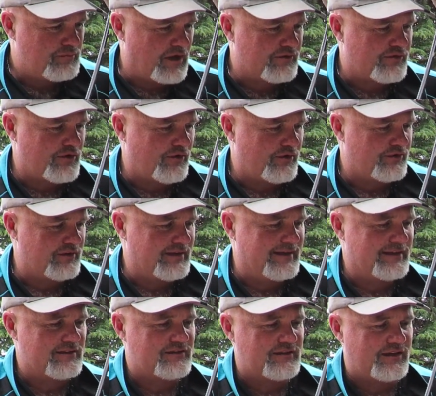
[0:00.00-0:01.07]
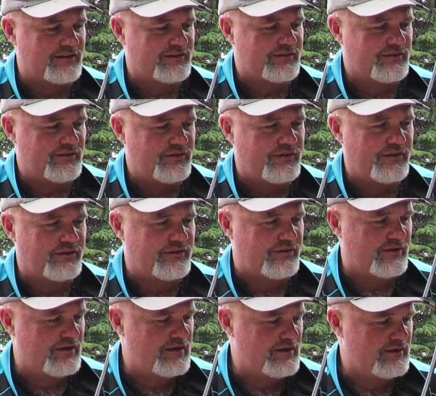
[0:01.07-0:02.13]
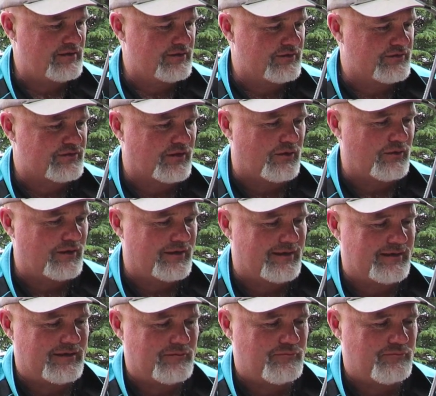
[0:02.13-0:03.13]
battery isolator slash DC solar